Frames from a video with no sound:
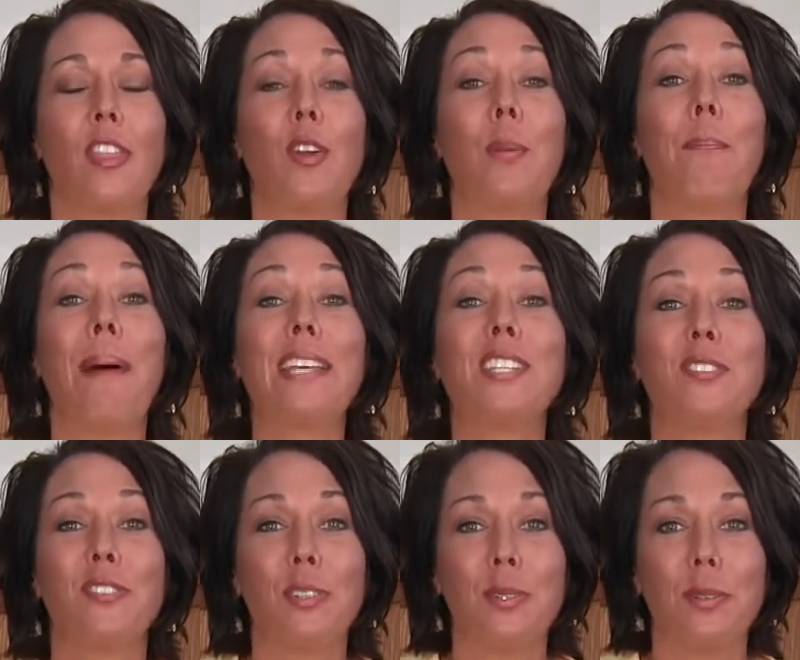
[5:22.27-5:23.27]
Third
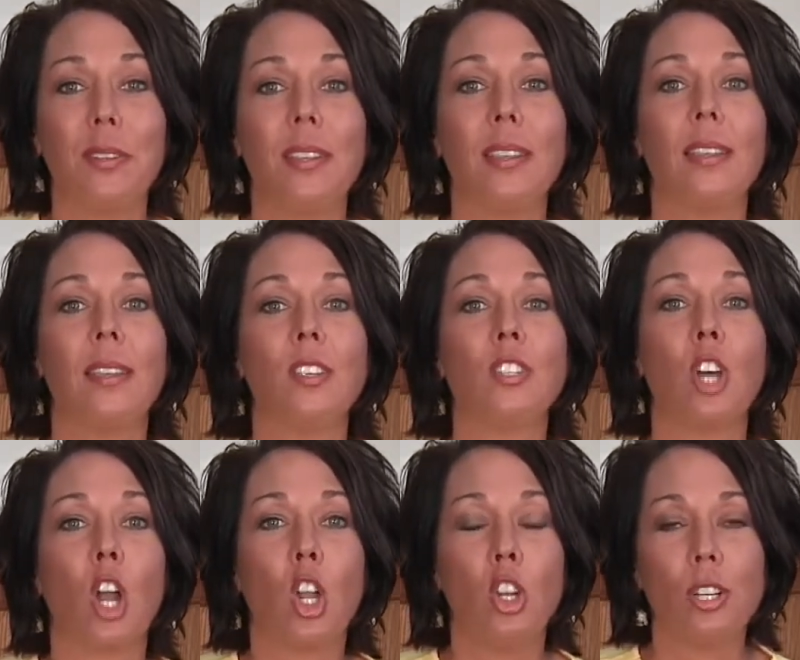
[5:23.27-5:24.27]
best food is
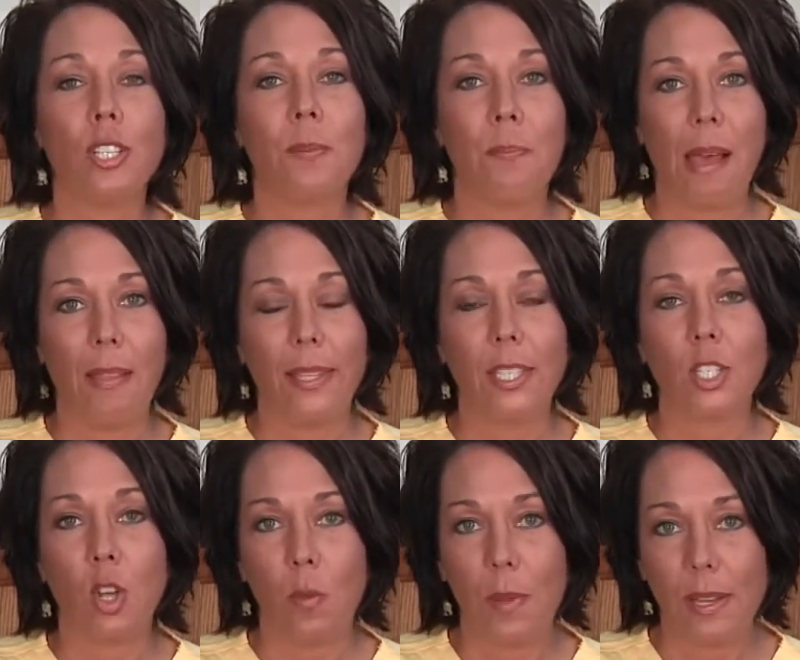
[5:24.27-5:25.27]
a cooked,
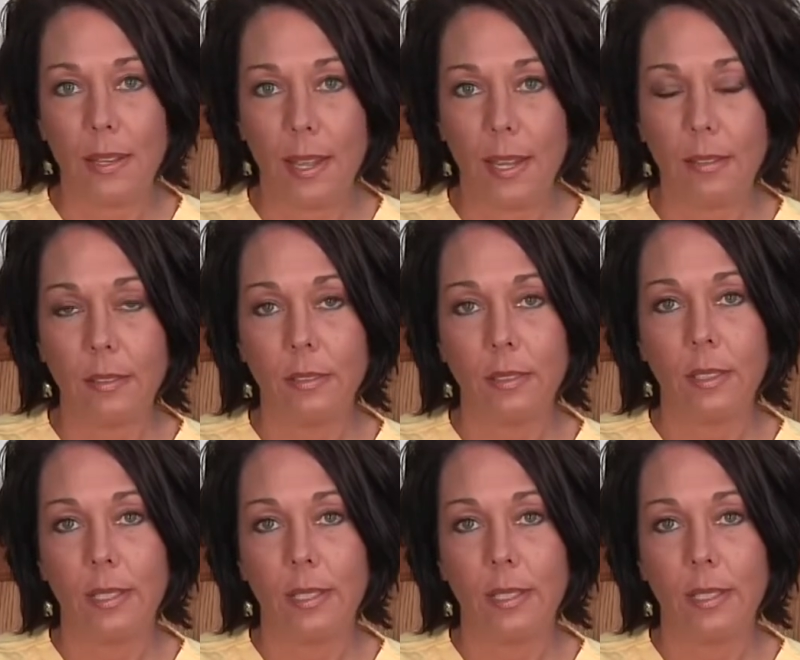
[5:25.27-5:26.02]
balanced homemade diet.